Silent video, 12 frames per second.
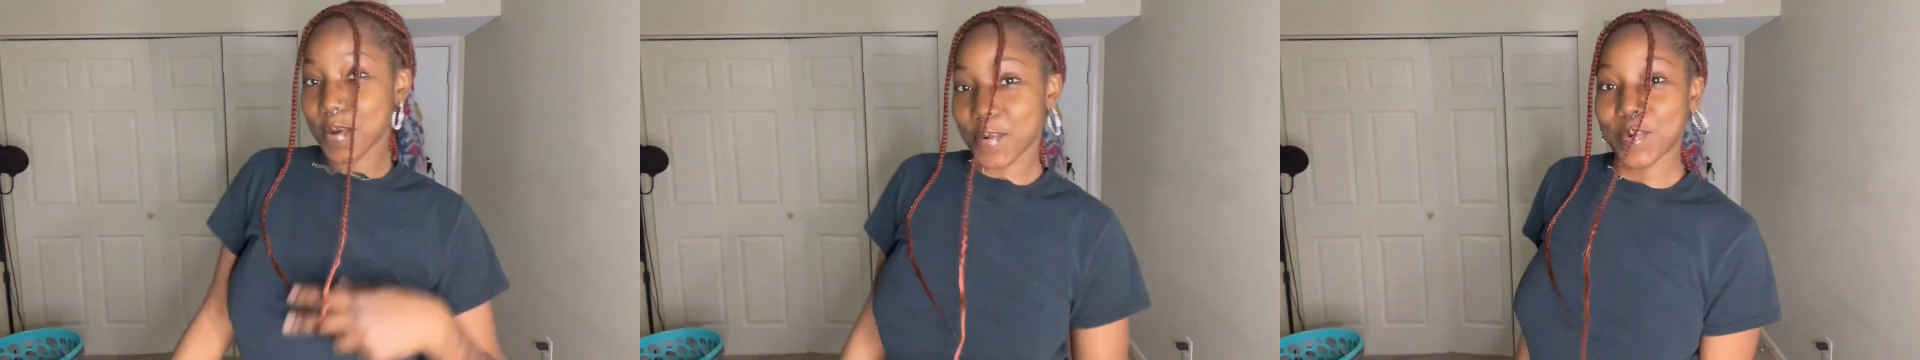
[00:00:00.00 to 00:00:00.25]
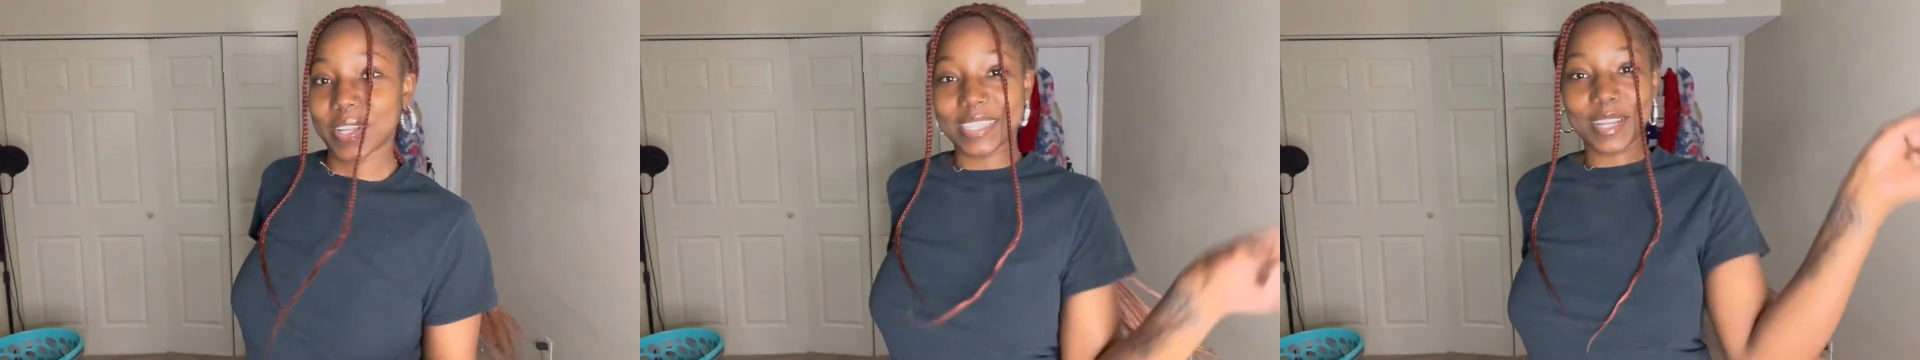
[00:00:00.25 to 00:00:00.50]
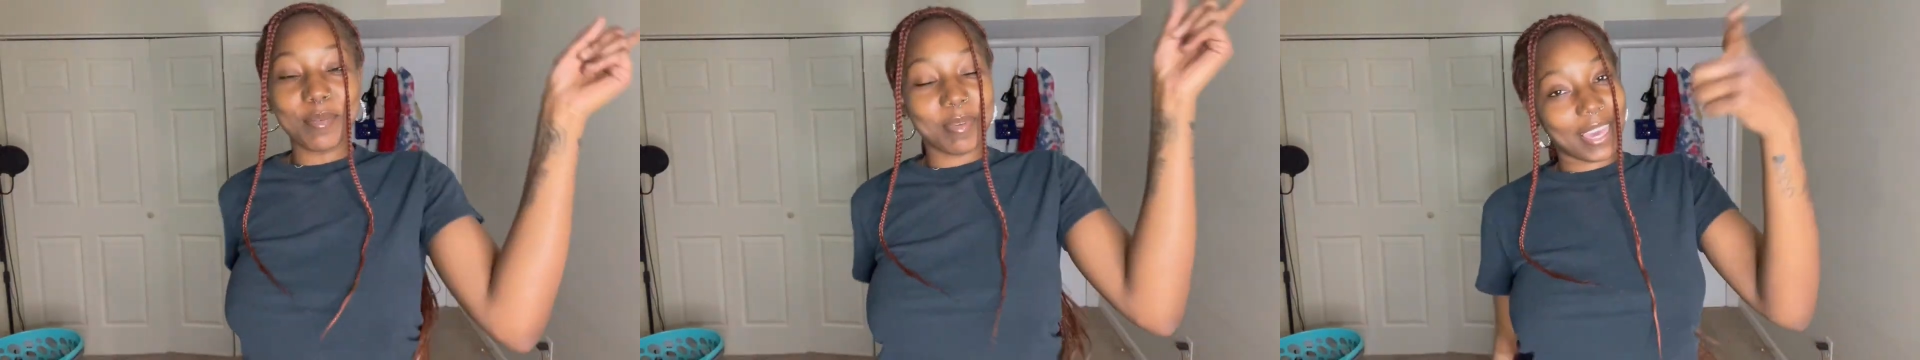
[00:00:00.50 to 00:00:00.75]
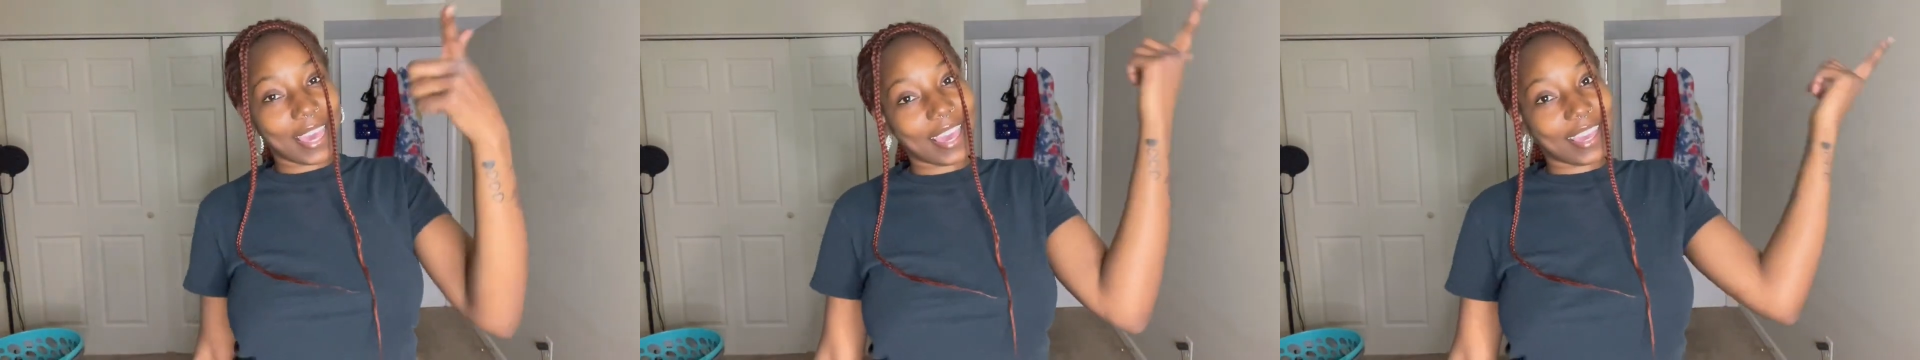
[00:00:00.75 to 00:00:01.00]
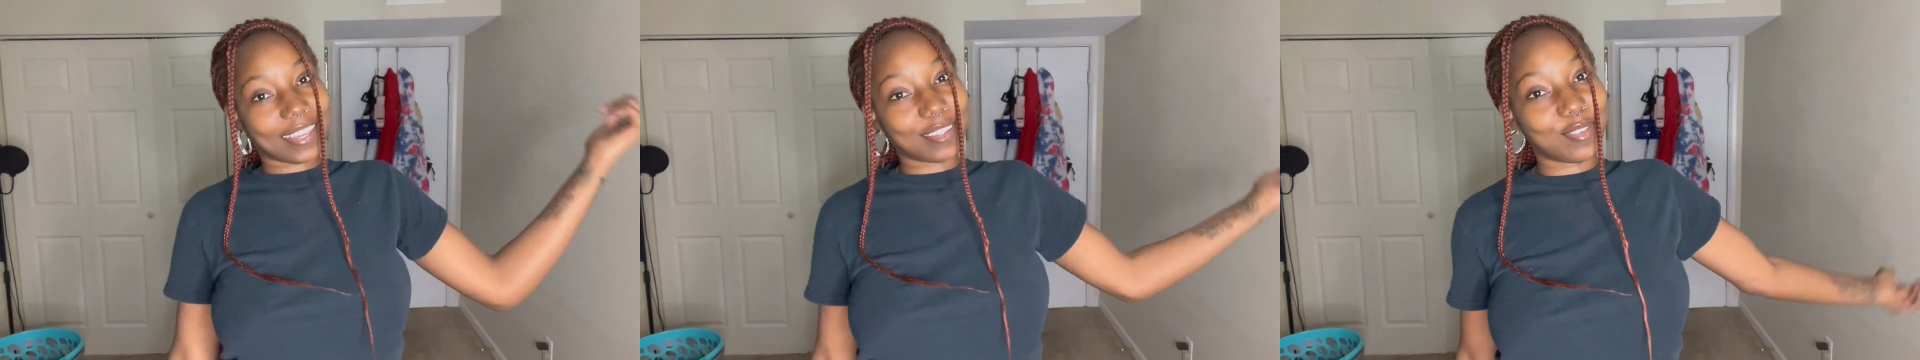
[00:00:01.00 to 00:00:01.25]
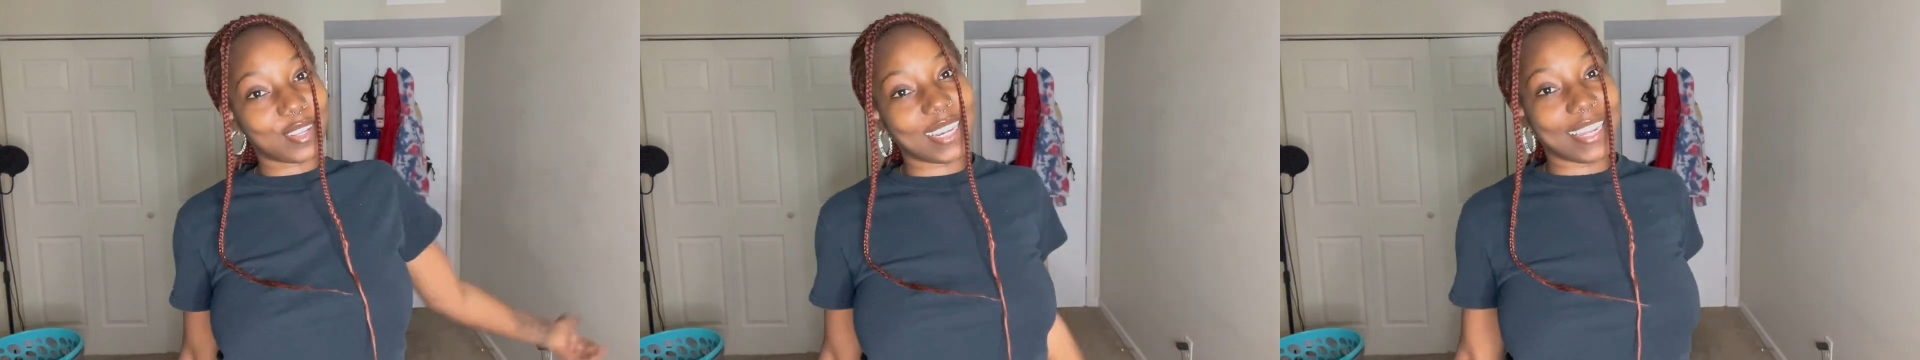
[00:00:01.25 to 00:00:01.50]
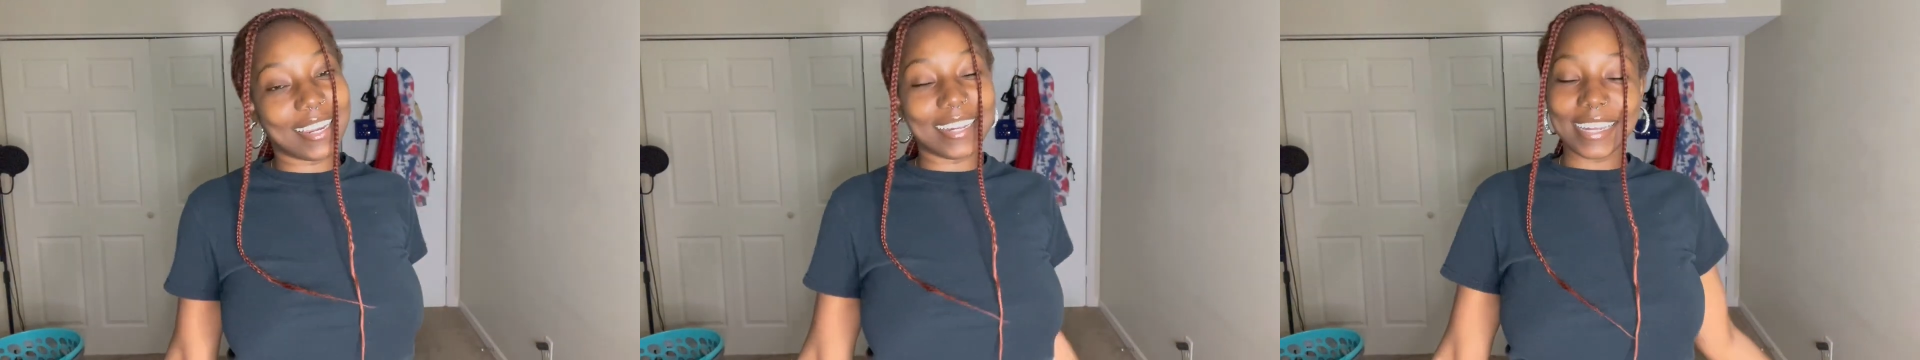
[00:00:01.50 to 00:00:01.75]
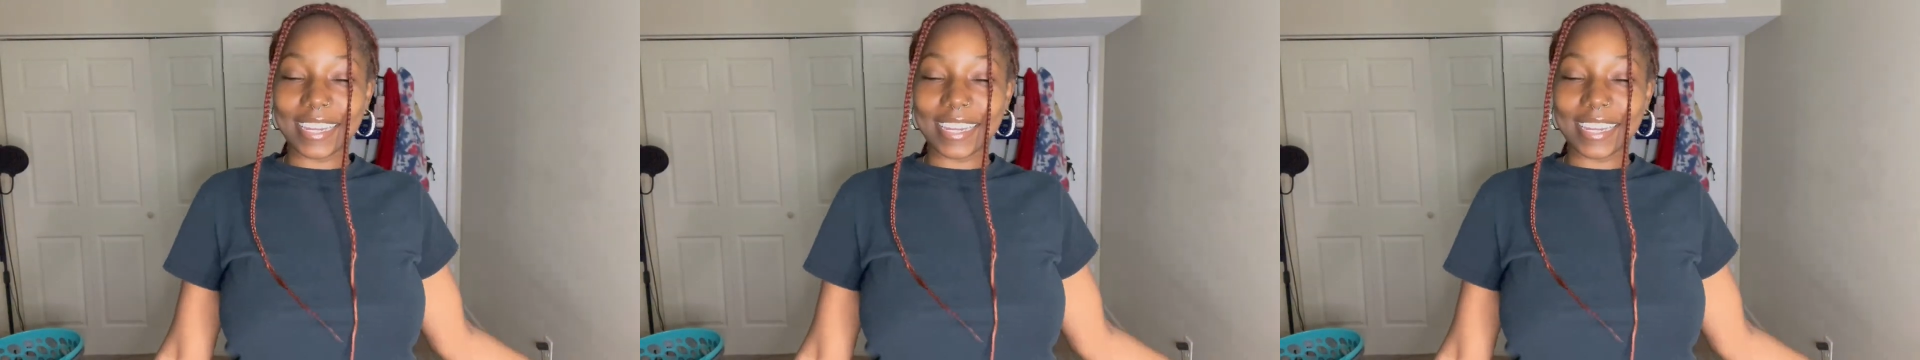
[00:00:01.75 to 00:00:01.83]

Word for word: What's up gang, it's Fanita